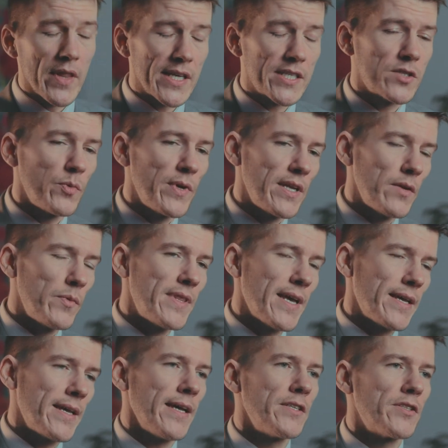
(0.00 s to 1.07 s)
this, we
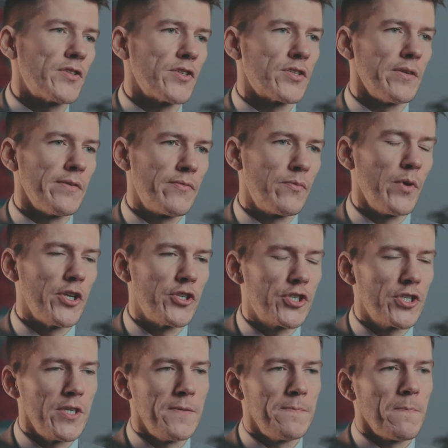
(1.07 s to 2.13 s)
then get into the stuff
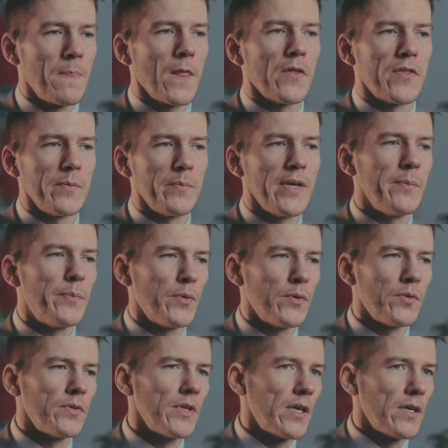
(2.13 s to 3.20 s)
which I think
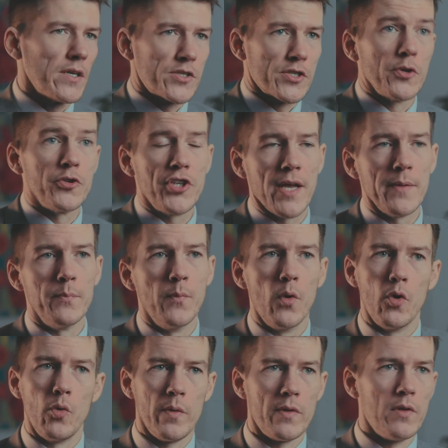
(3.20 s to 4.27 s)
people associate
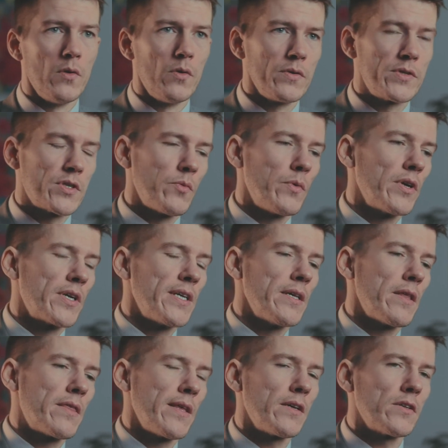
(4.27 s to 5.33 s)
more with law. So we're looking at
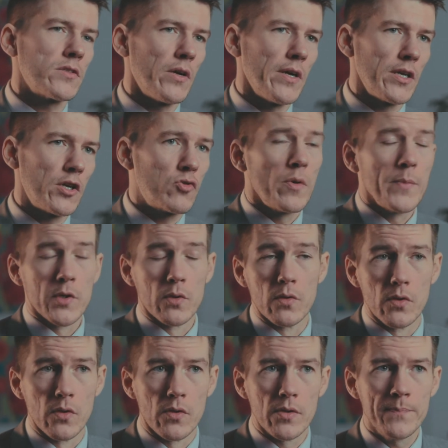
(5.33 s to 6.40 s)
things like criminal
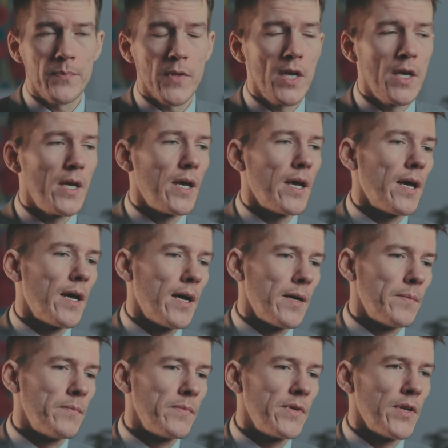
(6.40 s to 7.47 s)
law,
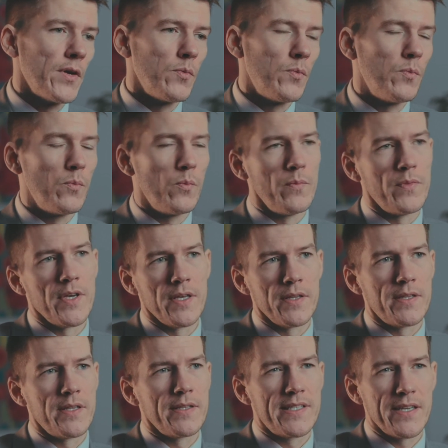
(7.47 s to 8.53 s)

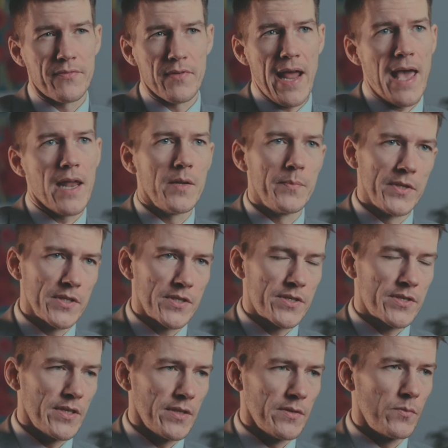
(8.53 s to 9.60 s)
the different elements
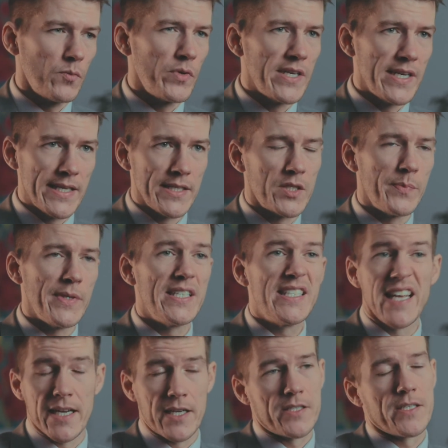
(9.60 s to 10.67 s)
that would need to be
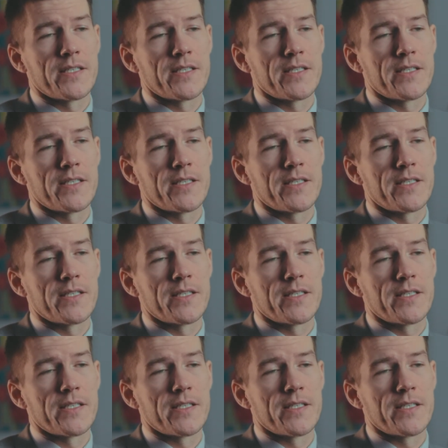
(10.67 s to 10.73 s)
ticked